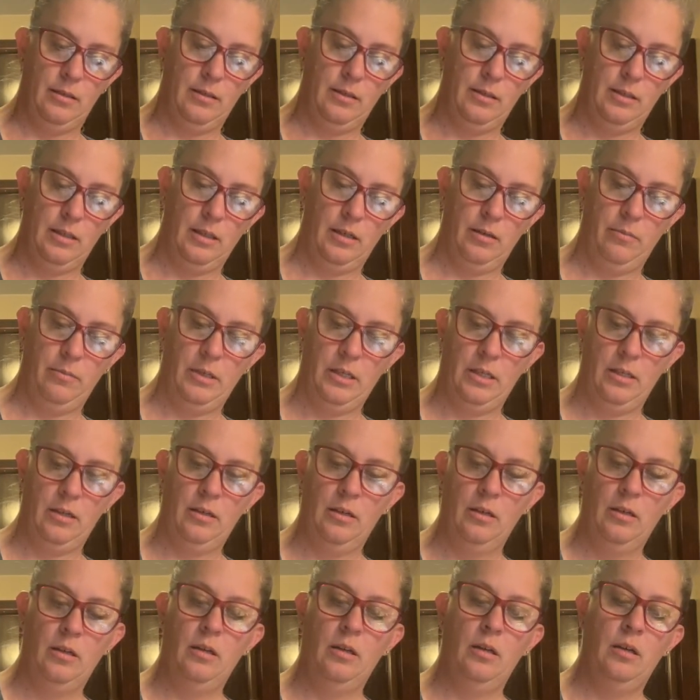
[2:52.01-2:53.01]
Cinnamon.
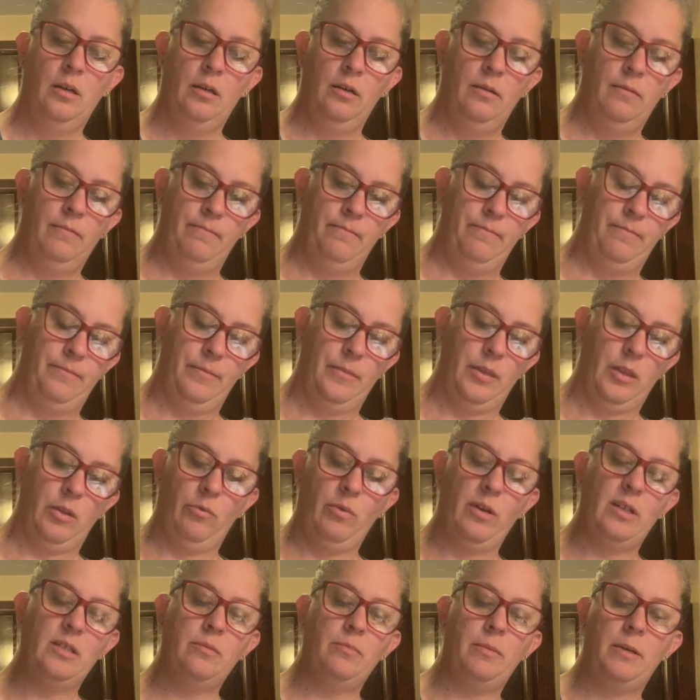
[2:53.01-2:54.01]
The
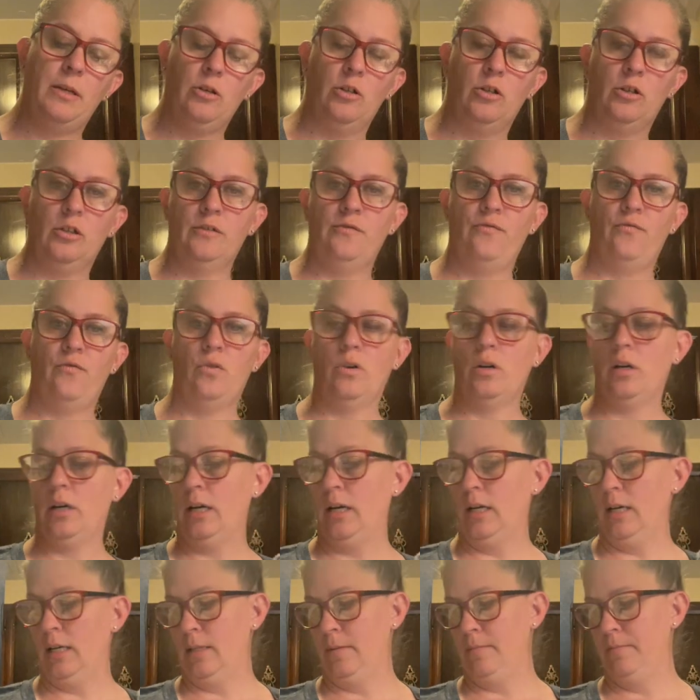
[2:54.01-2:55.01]
recipe calls for
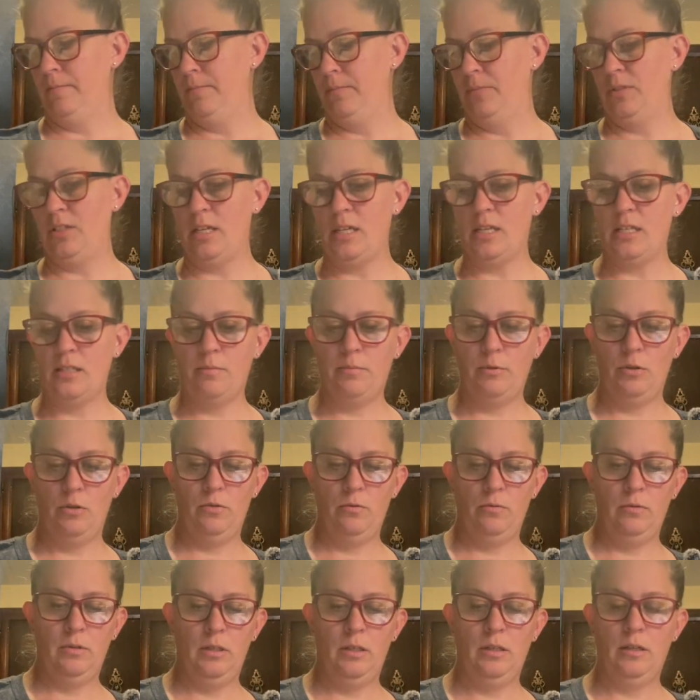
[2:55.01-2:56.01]
a
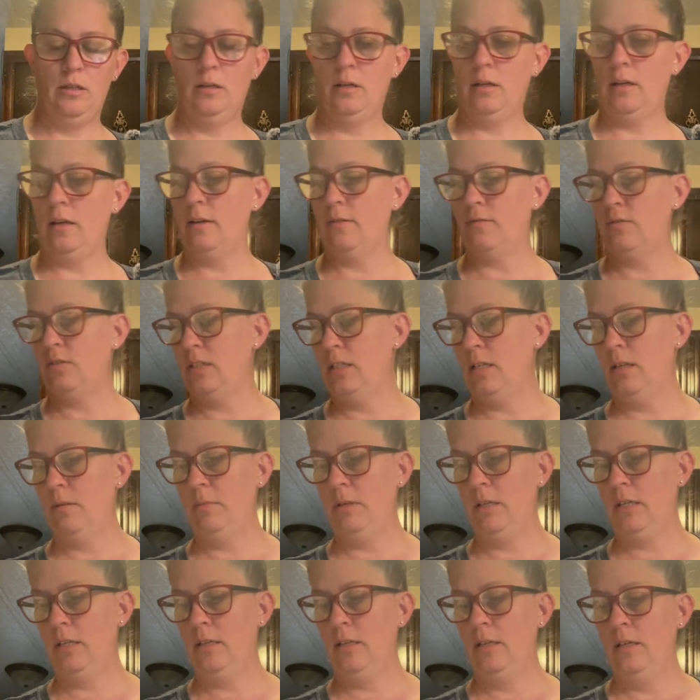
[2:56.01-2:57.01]
teaspoon of
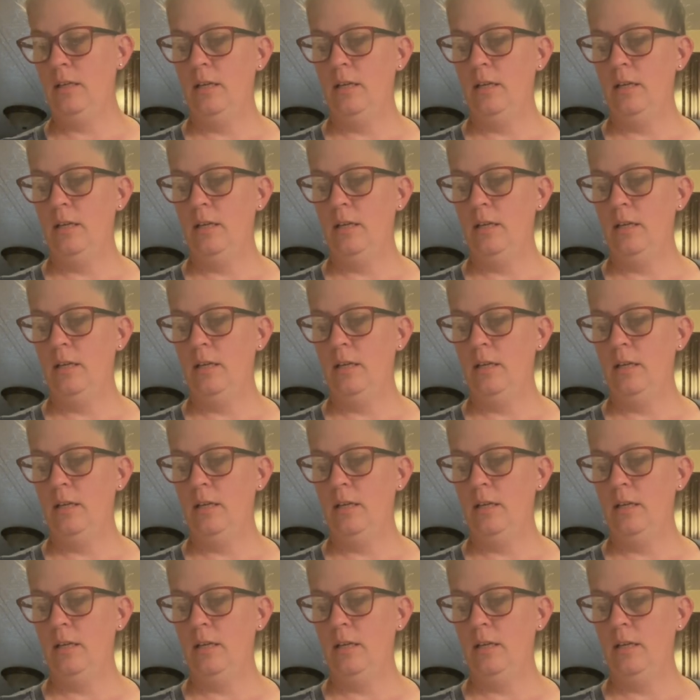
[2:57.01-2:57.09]
cinnamon